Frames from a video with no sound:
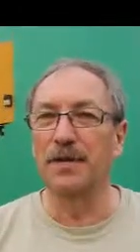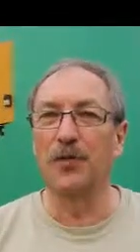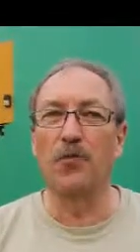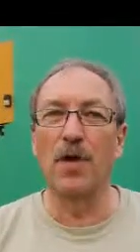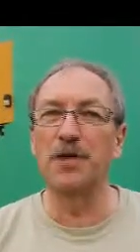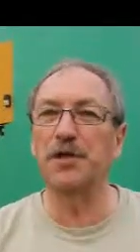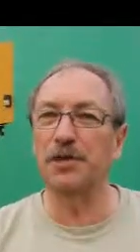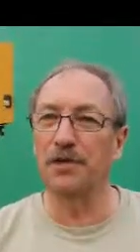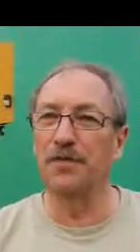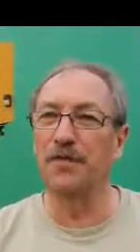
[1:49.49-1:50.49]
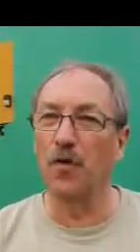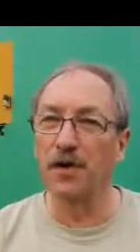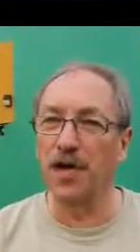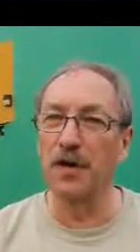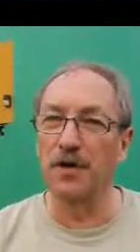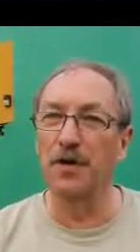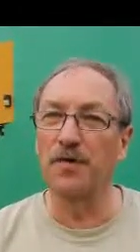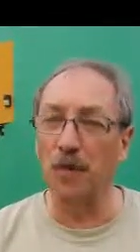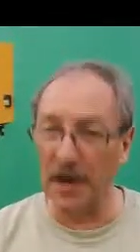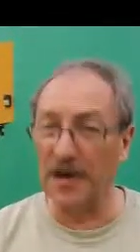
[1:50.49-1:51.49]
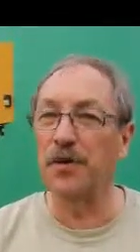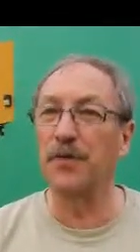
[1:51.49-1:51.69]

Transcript: the rate of volcanic